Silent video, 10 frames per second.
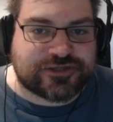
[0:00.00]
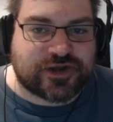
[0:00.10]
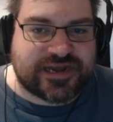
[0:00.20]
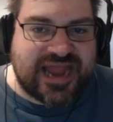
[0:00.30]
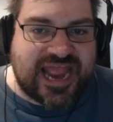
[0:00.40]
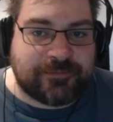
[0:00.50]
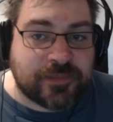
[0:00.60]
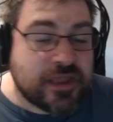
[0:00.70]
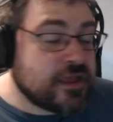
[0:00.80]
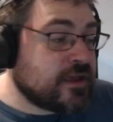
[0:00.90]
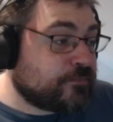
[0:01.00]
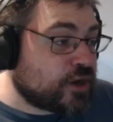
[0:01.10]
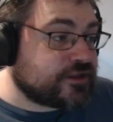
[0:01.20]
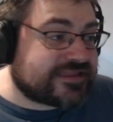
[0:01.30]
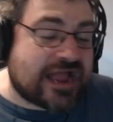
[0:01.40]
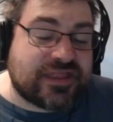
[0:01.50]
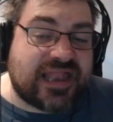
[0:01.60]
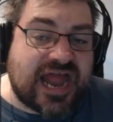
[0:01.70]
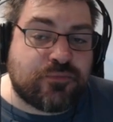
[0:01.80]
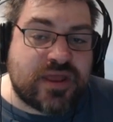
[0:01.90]
got a name, but down the
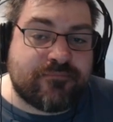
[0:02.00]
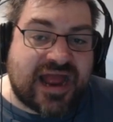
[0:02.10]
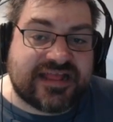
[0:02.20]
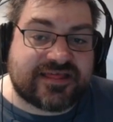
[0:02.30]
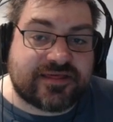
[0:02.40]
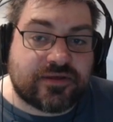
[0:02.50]
line we might